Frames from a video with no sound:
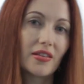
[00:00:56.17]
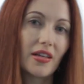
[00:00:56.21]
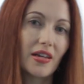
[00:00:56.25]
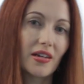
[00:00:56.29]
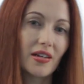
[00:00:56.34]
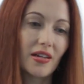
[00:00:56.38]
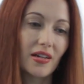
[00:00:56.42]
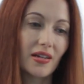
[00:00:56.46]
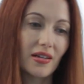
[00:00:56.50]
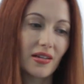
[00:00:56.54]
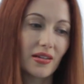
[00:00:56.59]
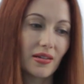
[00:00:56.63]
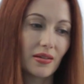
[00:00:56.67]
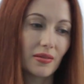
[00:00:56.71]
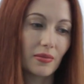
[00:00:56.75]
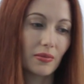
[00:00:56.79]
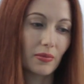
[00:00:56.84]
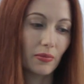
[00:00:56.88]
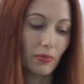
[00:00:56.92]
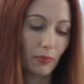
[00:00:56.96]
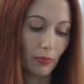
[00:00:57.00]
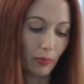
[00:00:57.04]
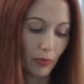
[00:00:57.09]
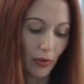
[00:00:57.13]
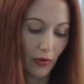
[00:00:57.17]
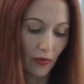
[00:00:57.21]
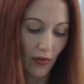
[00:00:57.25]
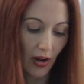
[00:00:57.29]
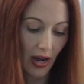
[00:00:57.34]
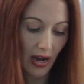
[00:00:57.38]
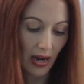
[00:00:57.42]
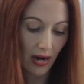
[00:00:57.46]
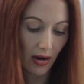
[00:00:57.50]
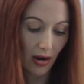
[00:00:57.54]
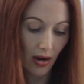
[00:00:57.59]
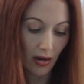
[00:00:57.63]
They can
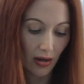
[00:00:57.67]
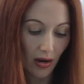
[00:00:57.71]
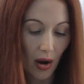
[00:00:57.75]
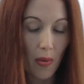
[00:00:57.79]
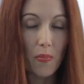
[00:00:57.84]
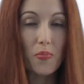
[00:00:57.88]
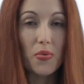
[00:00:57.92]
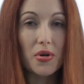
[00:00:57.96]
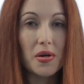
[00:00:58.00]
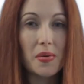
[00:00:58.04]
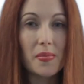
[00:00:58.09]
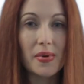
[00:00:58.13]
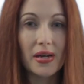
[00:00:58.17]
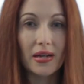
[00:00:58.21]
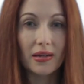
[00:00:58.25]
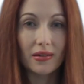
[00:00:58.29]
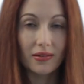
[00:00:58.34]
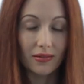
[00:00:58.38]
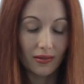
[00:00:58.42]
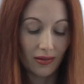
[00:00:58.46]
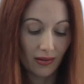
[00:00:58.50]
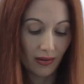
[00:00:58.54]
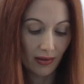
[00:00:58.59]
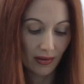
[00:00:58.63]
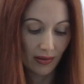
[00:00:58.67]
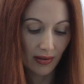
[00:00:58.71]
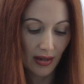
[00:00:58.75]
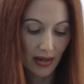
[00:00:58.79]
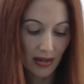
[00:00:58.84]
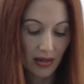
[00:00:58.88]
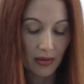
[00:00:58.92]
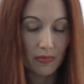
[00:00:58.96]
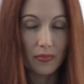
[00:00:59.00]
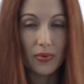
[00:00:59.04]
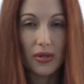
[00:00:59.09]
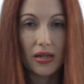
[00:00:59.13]
provide accompaniment, they
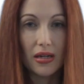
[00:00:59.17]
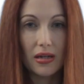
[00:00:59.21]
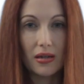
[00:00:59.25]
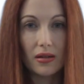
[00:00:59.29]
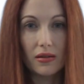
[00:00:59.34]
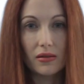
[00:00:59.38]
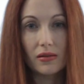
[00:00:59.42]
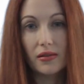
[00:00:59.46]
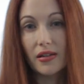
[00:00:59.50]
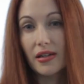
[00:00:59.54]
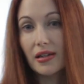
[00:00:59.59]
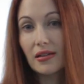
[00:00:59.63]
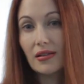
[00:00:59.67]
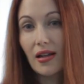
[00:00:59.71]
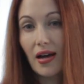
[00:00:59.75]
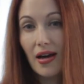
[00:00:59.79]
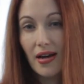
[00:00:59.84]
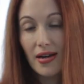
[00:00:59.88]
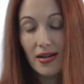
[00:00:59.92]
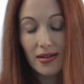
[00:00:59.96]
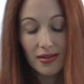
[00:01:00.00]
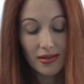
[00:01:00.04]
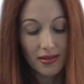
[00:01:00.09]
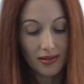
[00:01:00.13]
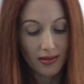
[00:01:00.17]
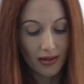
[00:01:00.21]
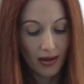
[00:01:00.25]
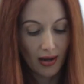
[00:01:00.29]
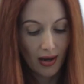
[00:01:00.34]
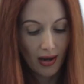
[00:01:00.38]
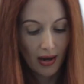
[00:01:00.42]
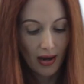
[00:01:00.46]
can be lead lines,